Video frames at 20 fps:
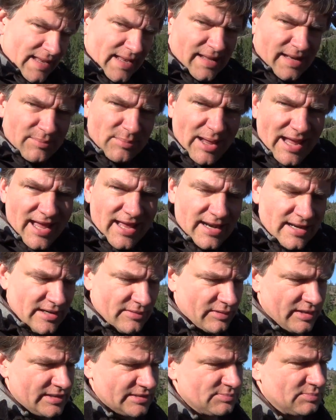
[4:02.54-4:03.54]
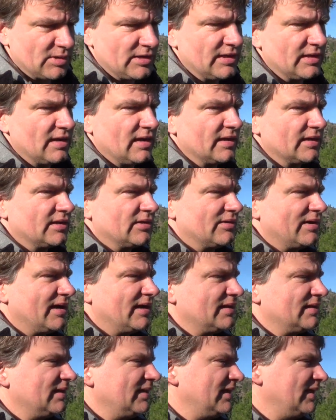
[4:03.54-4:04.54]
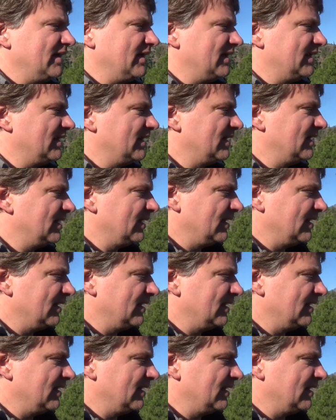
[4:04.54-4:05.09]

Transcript: in my head anyways, putting it on correctly. And